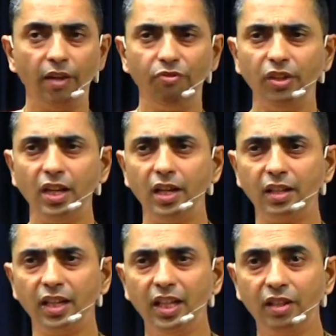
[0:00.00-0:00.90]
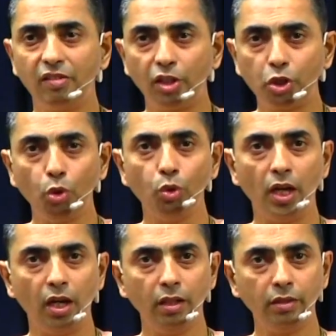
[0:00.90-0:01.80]
If we are in
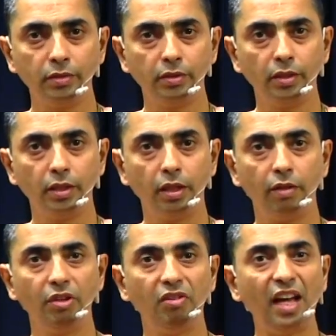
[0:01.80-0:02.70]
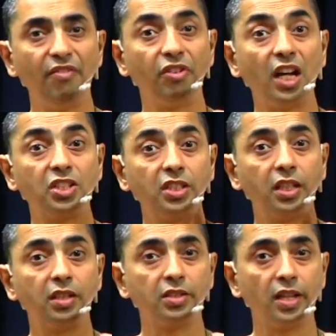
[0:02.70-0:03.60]
Rajoguna, we will have
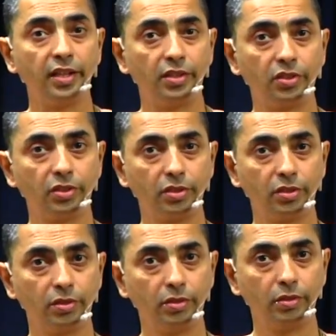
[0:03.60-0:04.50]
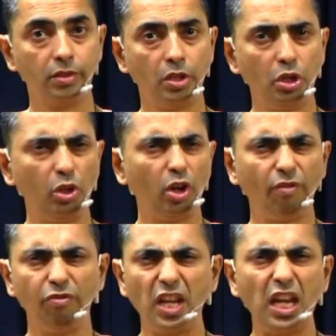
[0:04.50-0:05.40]
rajasic desires.
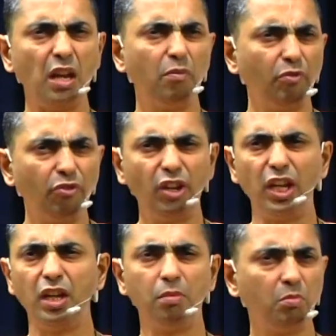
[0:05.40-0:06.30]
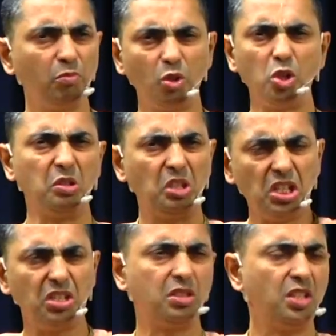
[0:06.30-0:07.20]
Lot of name, fame, want
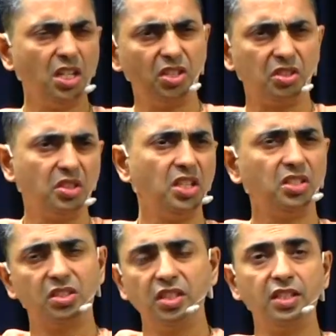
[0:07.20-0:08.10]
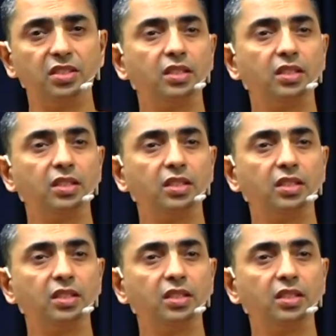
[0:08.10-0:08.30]
this, this,